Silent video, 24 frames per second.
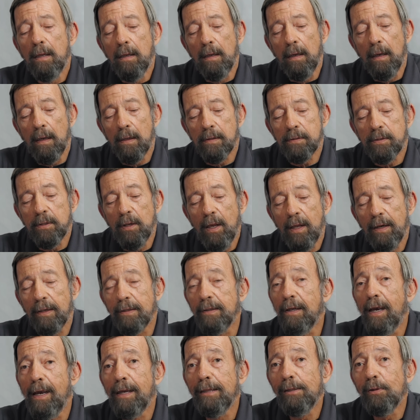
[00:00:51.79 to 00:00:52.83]
It's not a
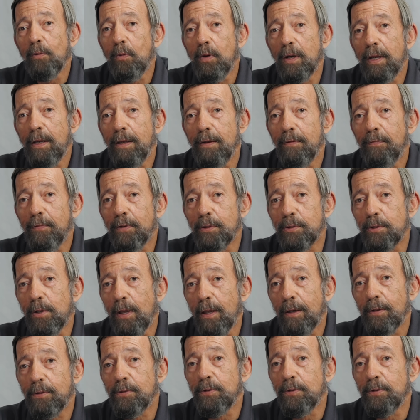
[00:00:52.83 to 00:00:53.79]
tidal wave, it's not a